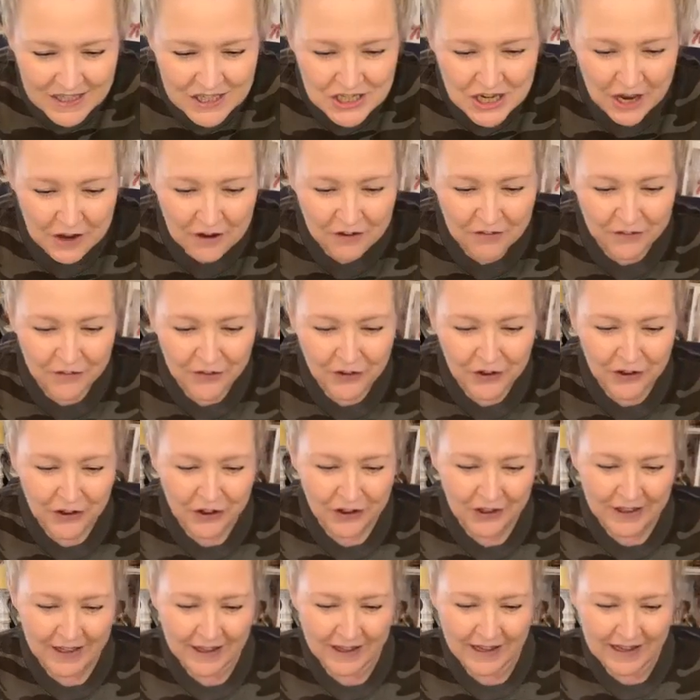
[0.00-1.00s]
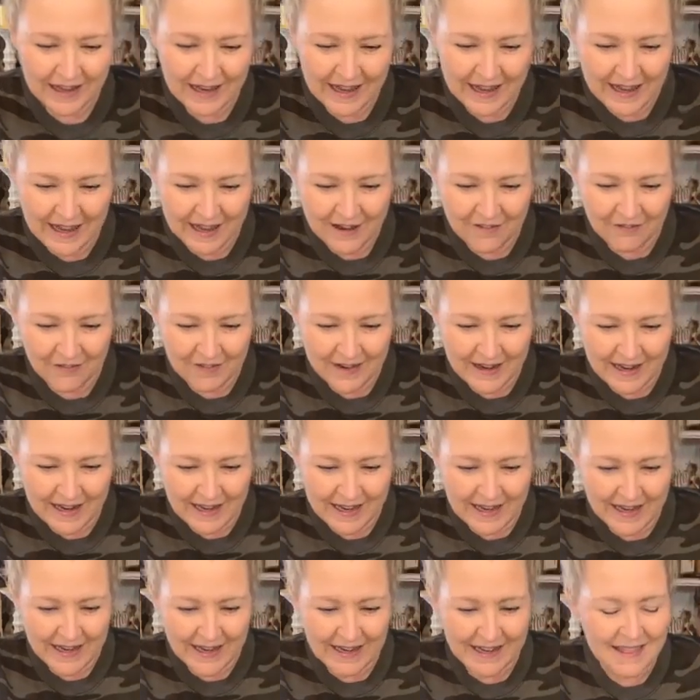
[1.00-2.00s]
Jennifer, good
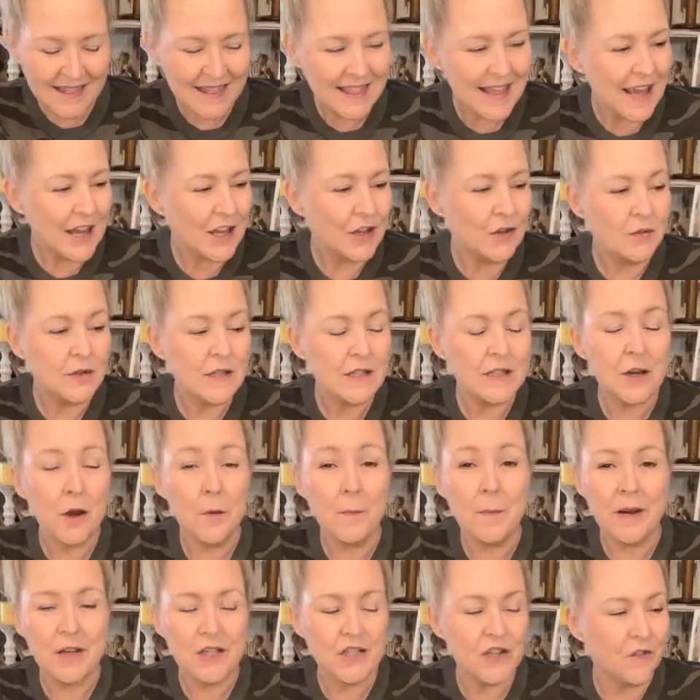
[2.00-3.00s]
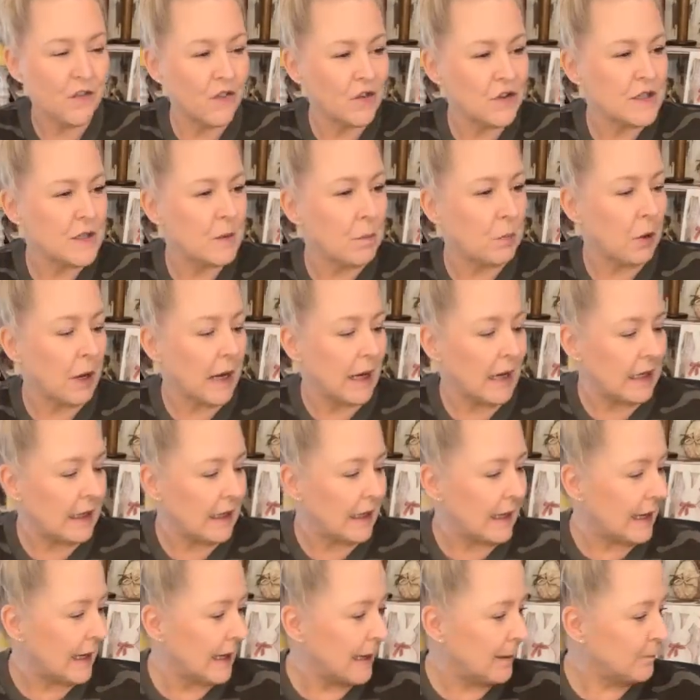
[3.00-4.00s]
evening. Thank you so much for
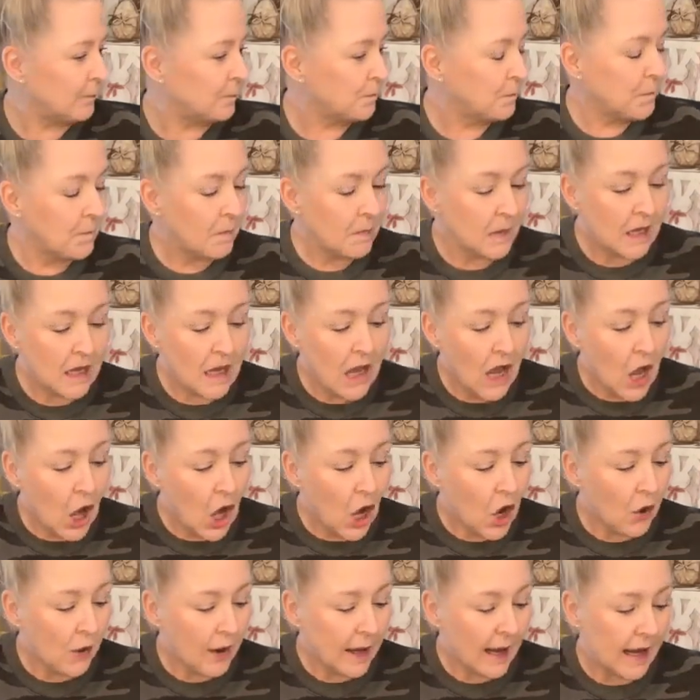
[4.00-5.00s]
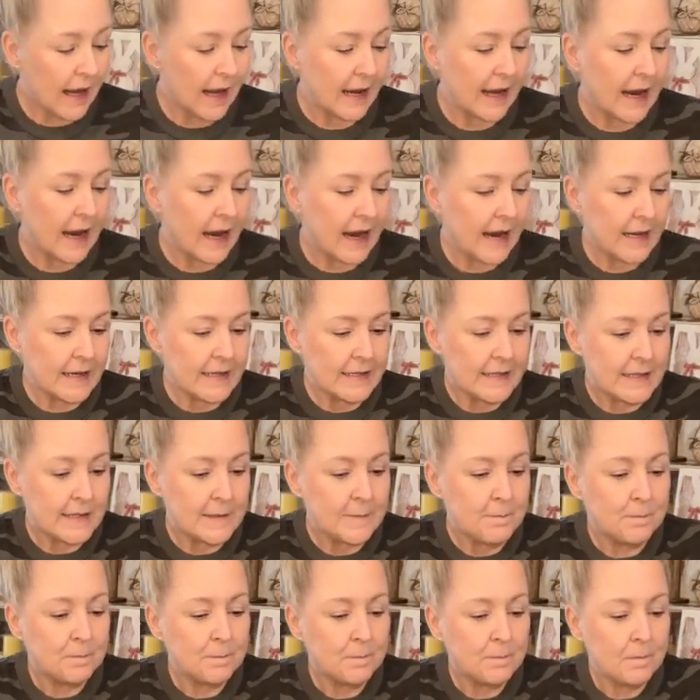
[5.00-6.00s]
sprinkling. Okay,
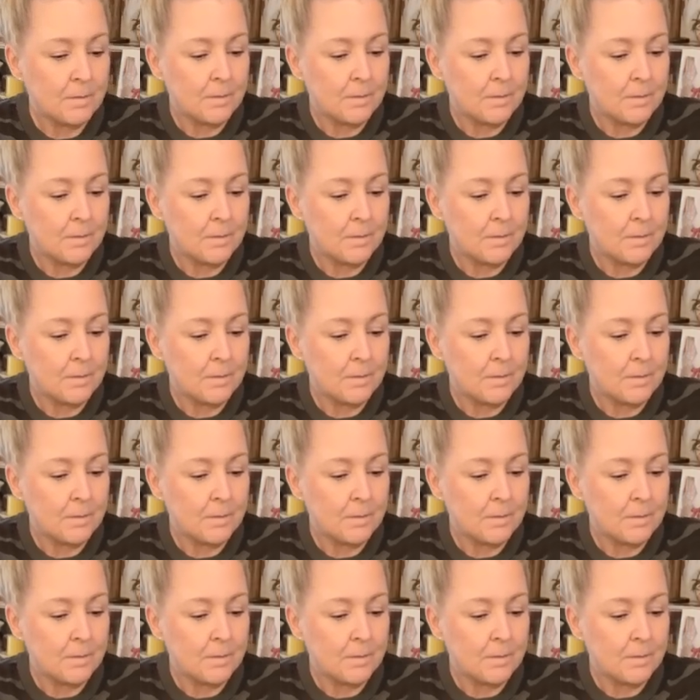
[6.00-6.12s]
guys.